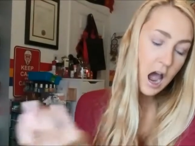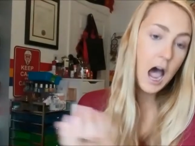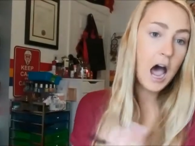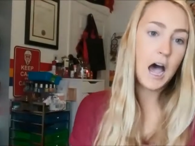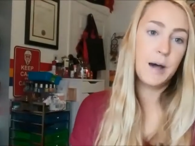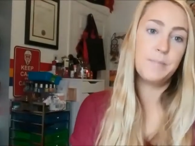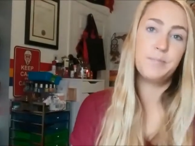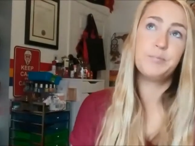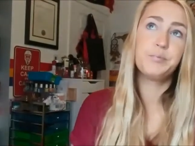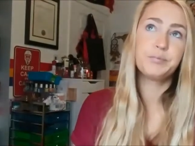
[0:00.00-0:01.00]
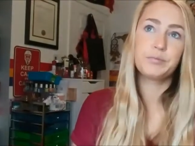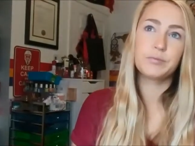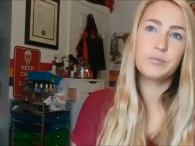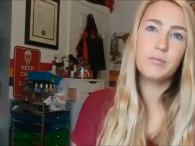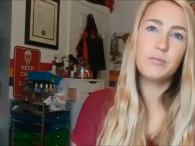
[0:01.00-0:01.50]
Um,
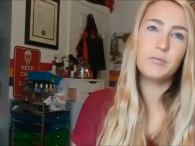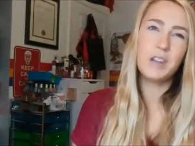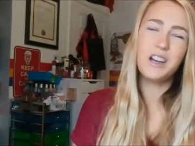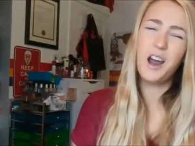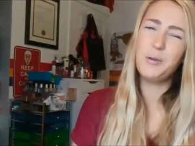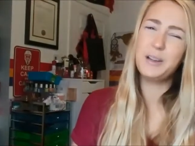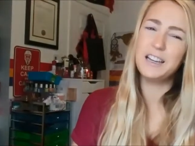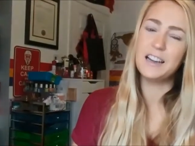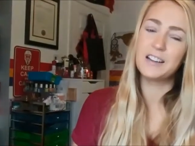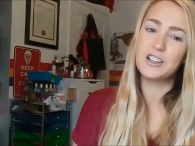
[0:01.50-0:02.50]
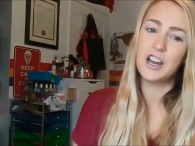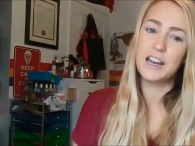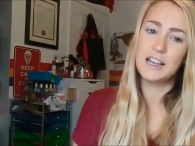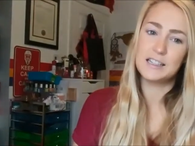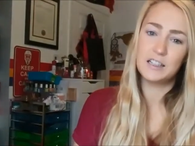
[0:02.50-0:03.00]
not really English, I
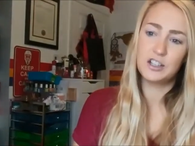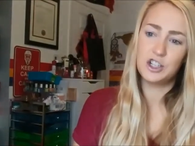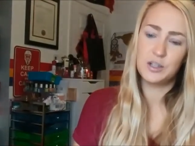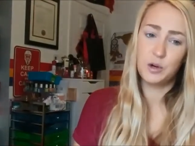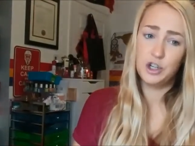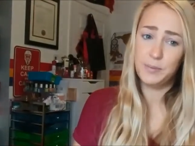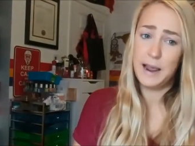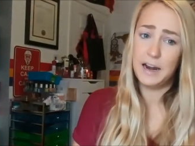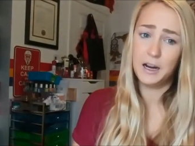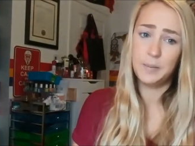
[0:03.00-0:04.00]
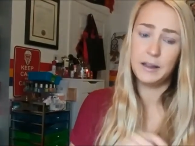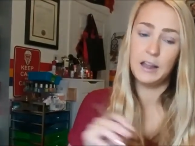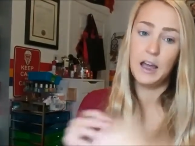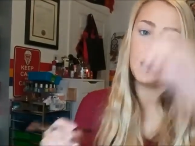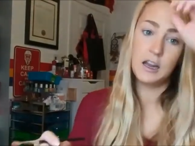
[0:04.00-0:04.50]
guess. English is more Germanic, but
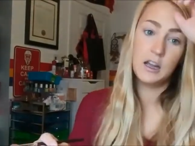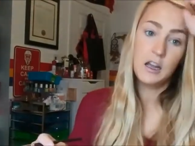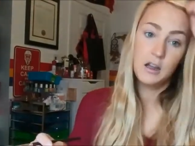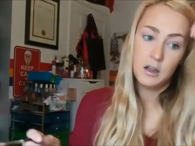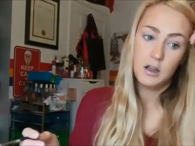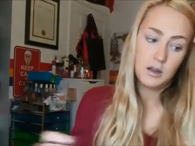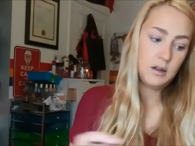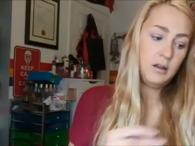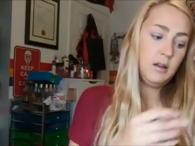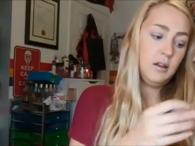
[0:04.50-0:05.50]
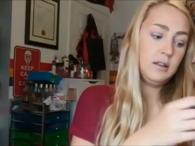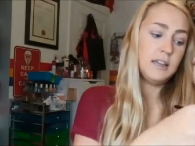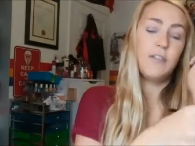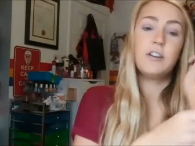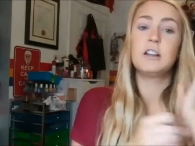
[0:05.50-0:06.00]
like
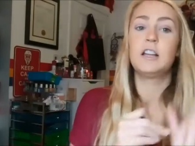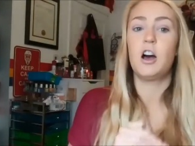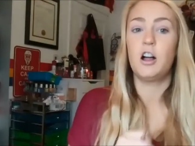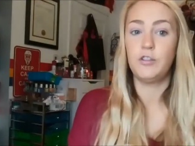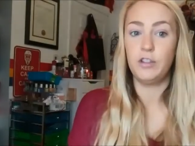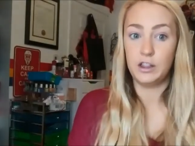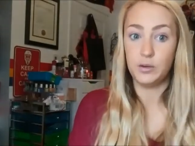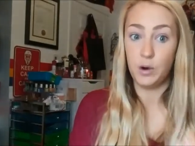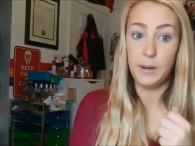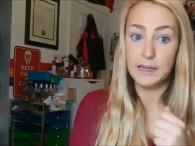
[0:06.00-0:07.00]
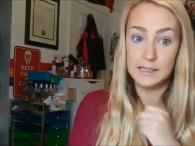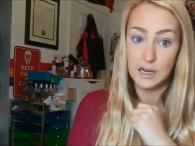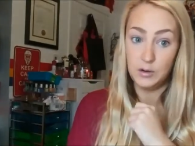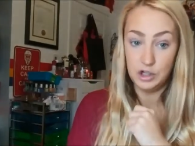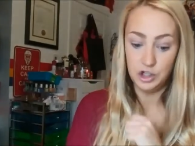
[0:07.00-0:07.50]
definitely all of like the romance
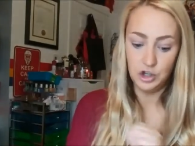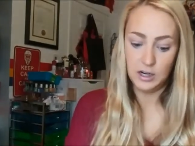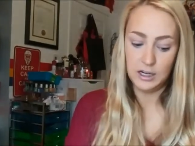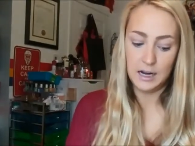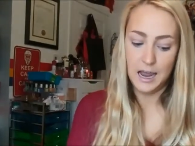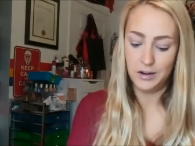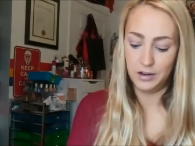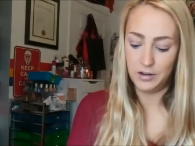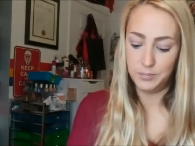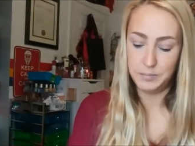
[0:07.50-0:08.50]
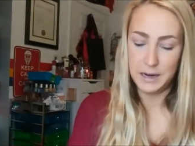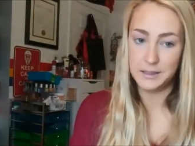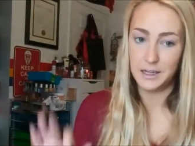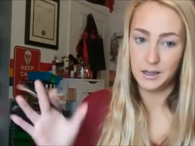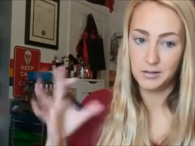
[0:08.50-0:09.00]
languages you can kind of get a
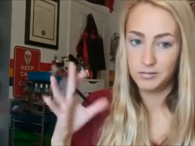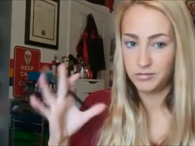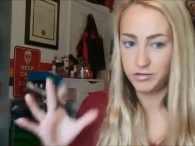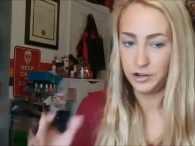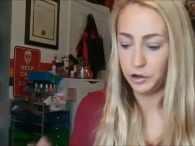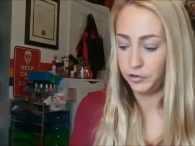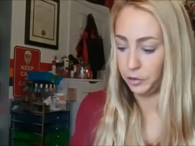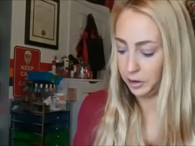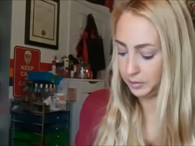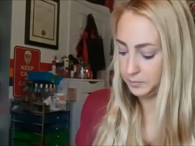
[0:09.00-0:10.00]
basic feel for